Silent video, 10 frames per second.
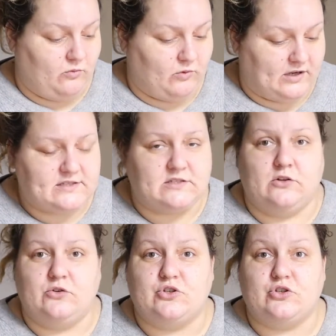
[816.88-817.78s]
one
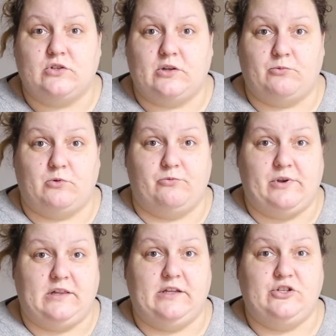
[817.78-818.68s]
solution that will
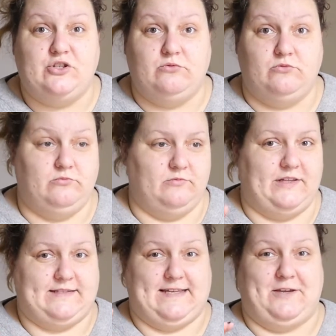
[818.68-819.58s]
really,
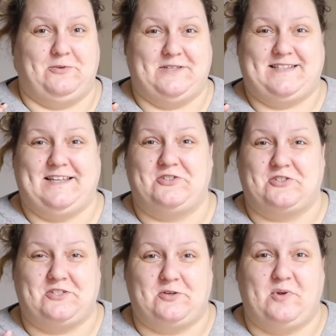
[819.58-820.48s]
let's say, we say in
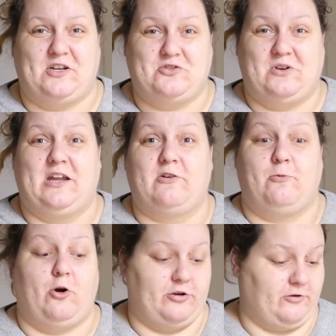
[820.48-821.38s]
Serbia,
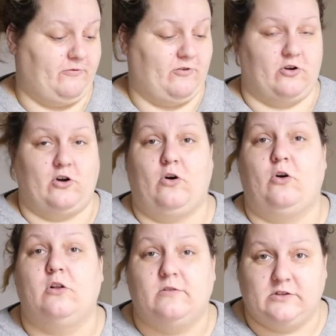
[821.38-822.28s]
drink water for
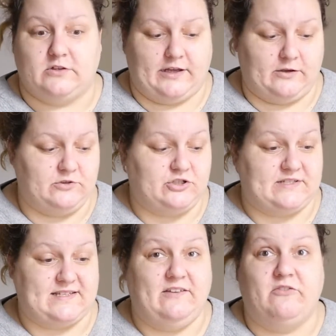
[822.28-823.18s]
all of the
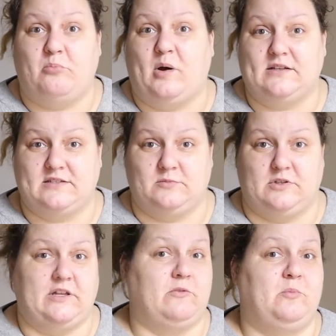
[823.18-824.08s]
languages, if
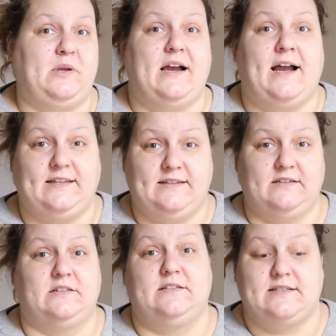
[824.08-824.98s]
possible. That would be
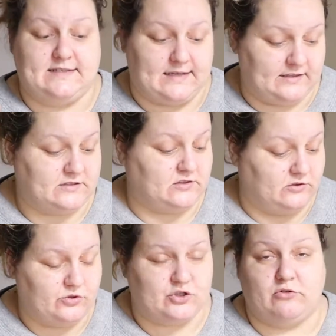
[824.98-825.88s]
ideal design
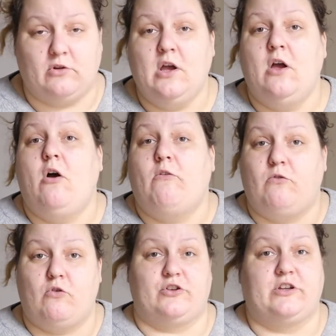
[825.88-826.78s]
solution
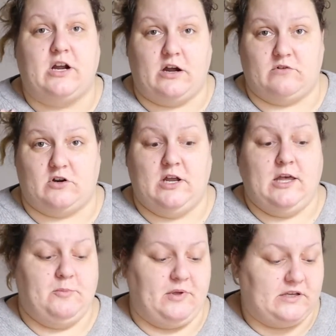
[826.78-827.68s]
for the cover,
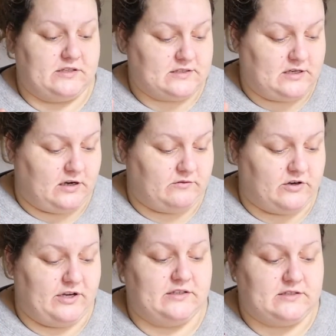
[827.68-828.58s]
because
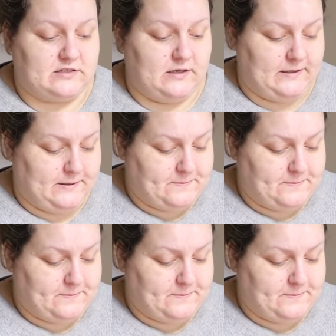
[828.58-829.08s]
cover is